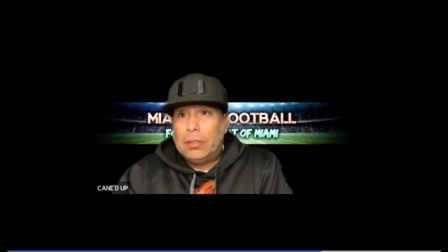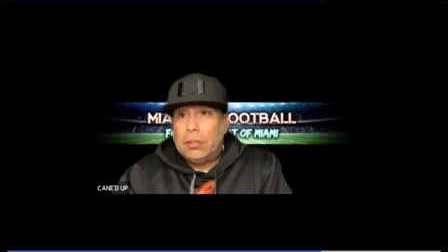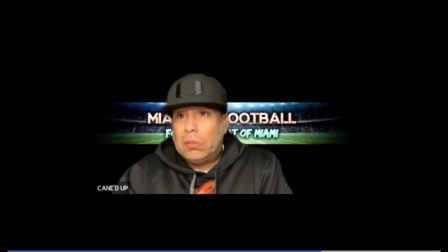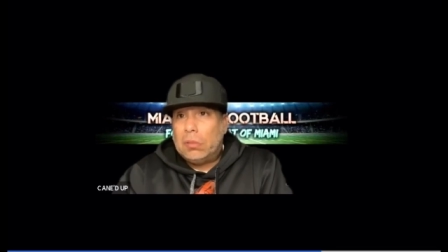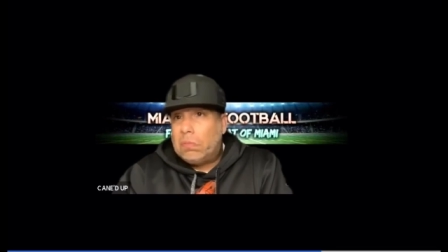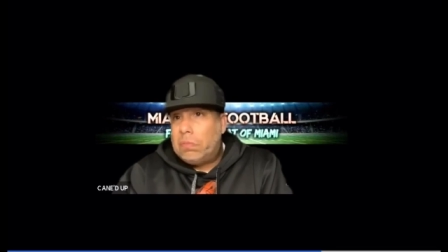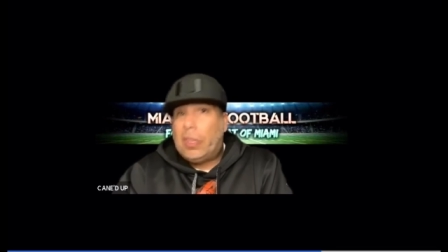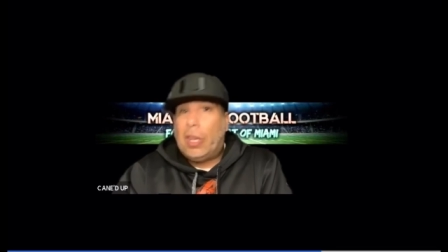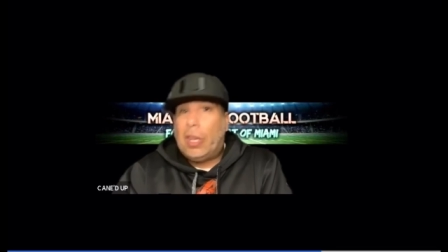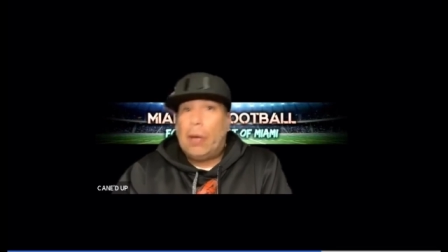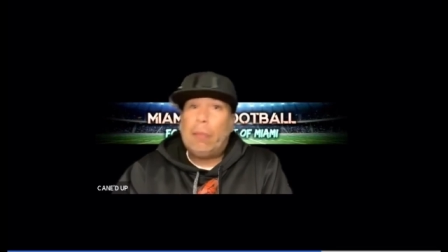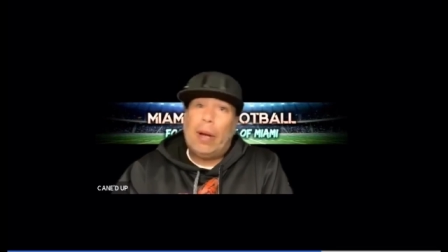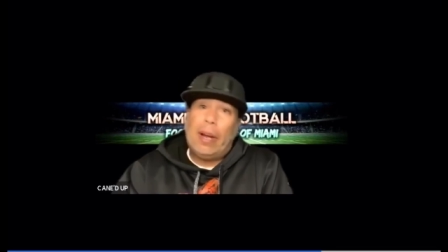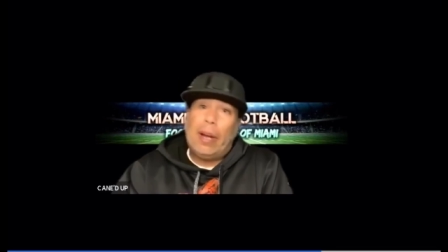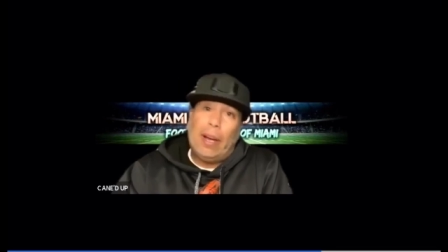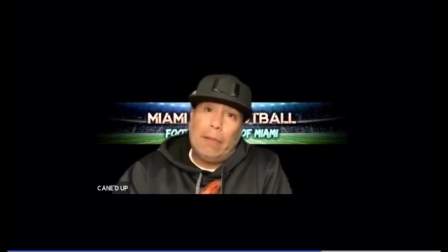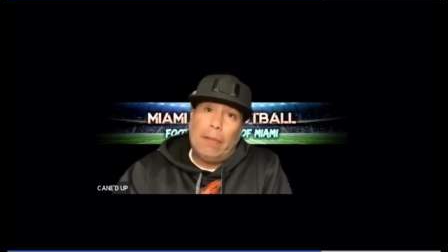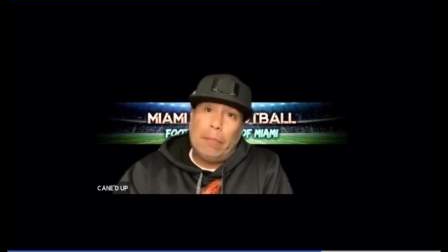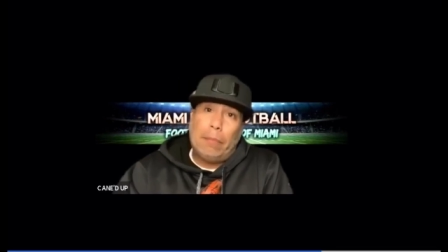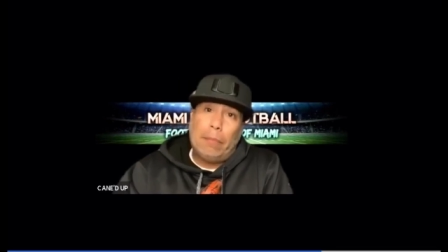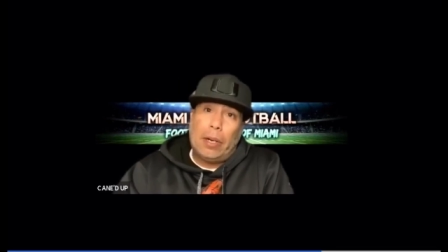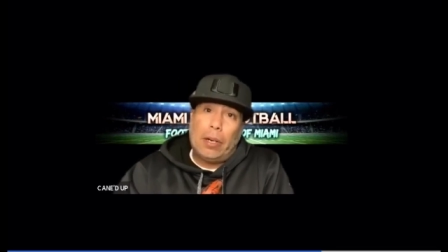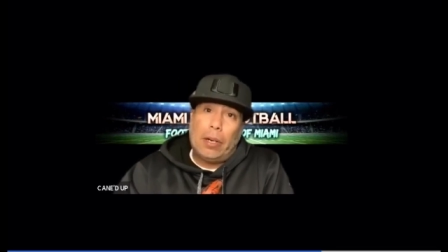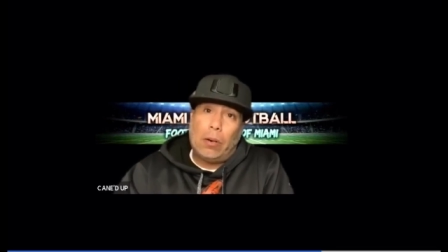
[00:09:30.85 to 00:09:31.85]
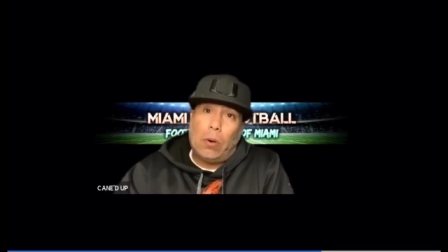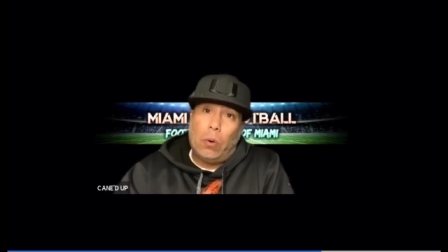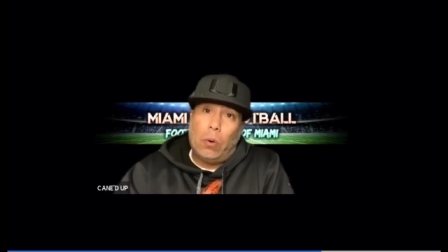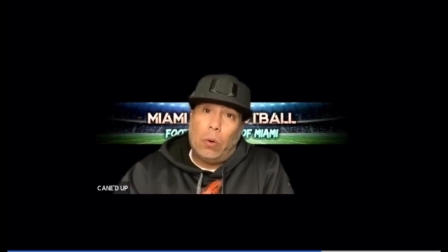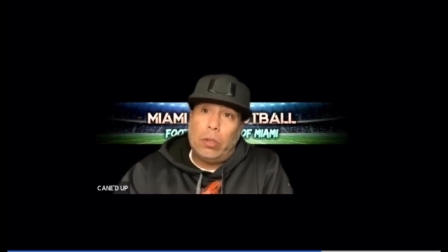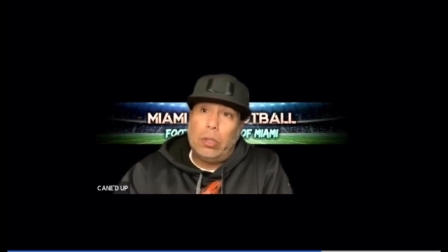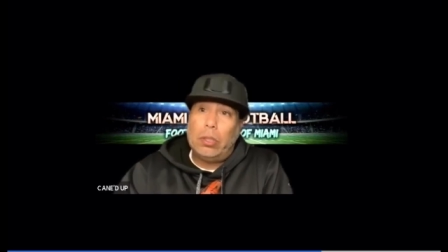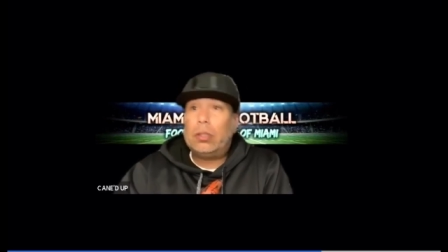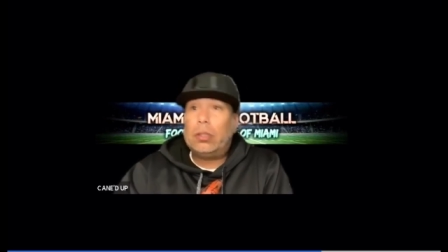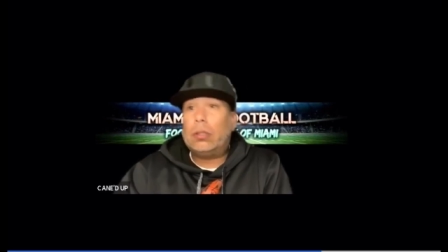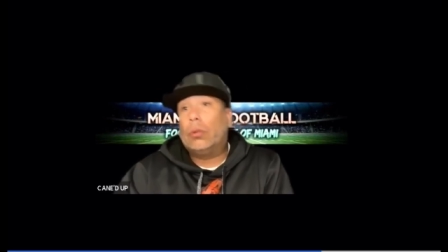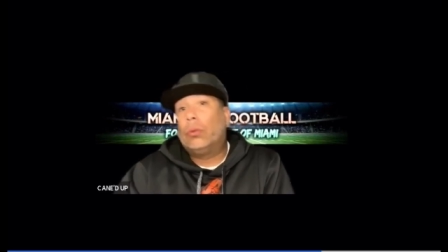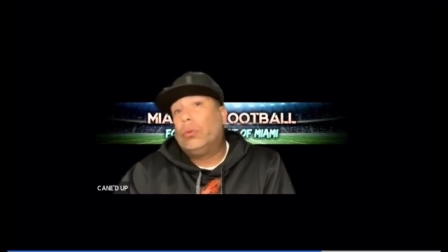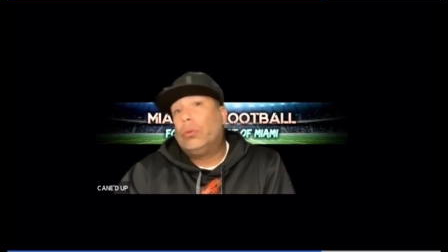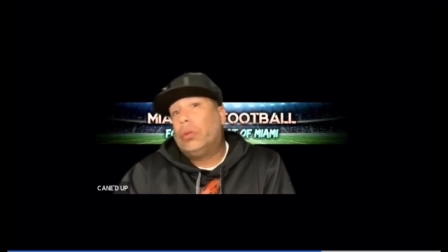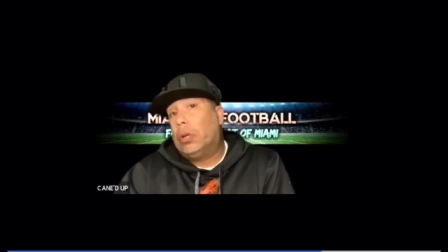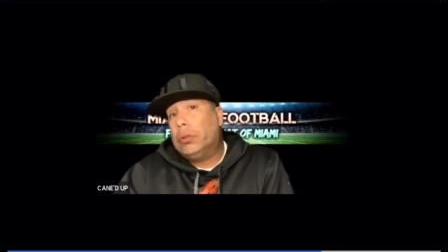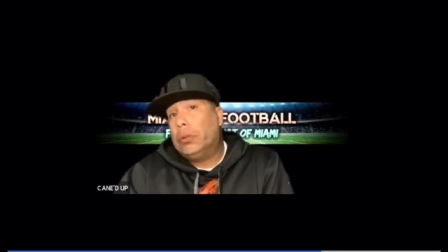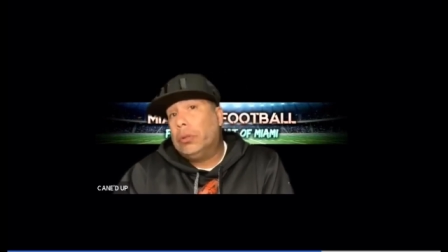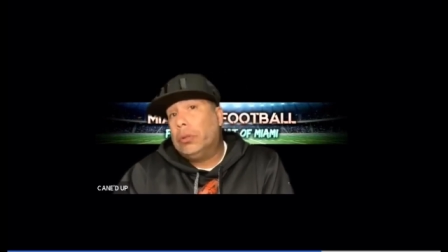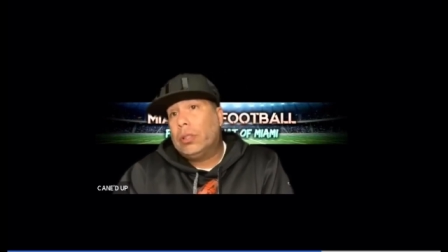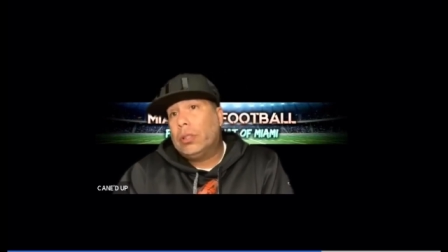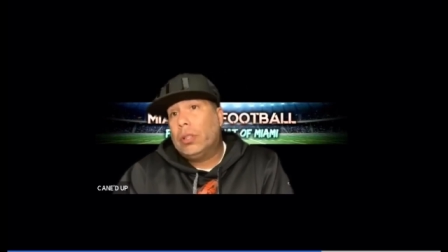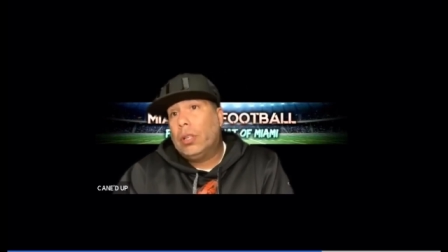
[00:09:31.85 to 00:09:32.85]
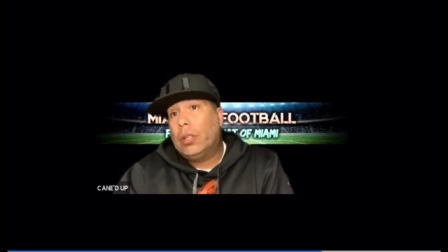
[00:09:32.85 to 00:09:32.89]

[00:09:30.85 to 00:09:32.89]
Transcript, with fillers: They might have better corners. Who knows?